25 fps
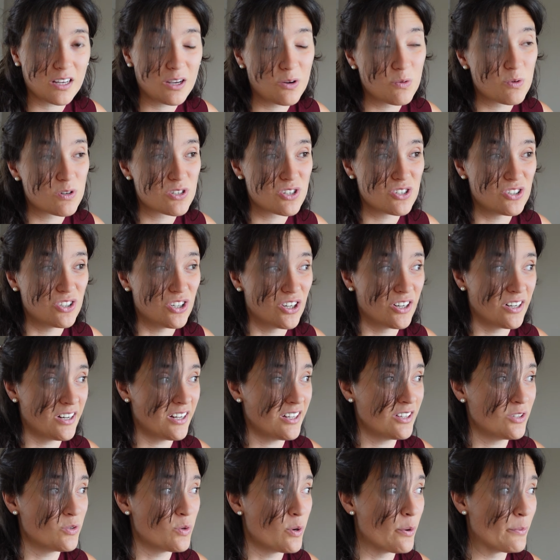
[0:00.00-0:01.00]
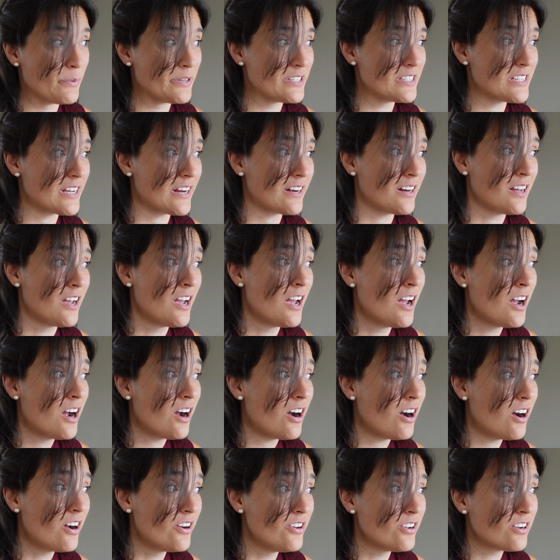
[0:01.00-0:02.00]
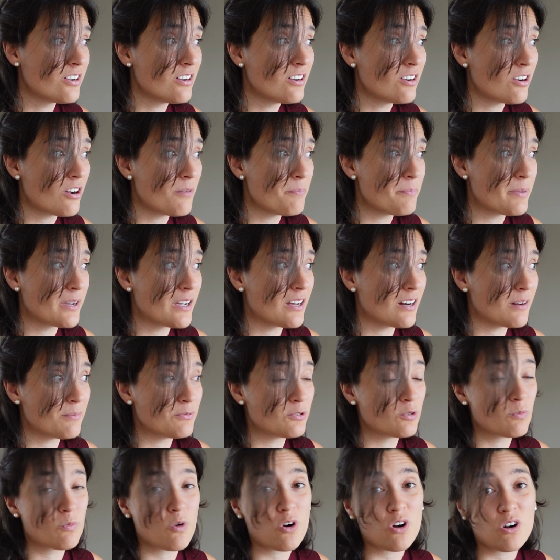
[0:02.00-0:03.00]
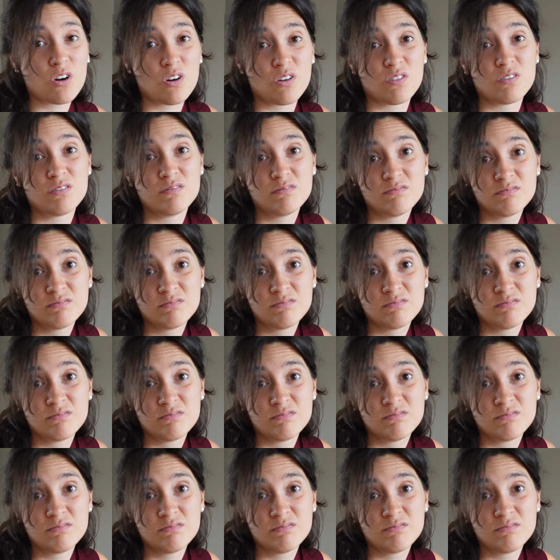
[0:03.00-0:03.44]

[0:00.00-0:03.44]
It wasn't done. And the woman said, oh, you can come pick it up tomorrow.